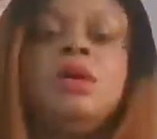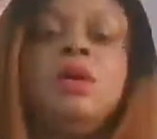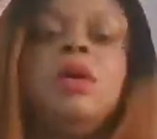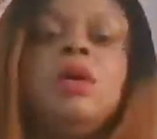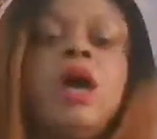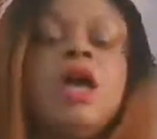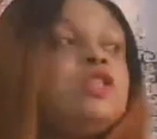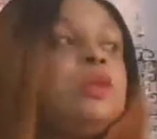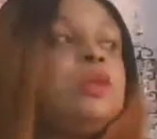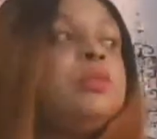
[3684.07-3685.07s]
Or
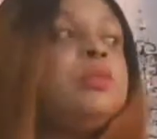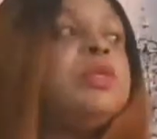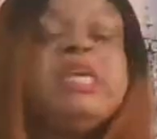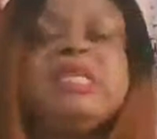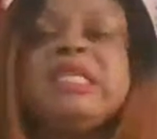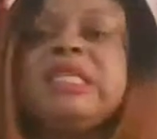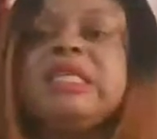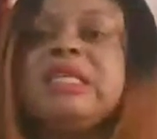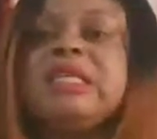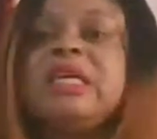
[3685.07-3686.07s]
you see somebody
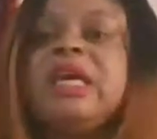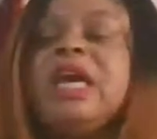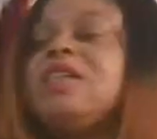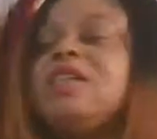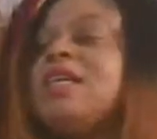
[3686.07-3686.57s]
eating.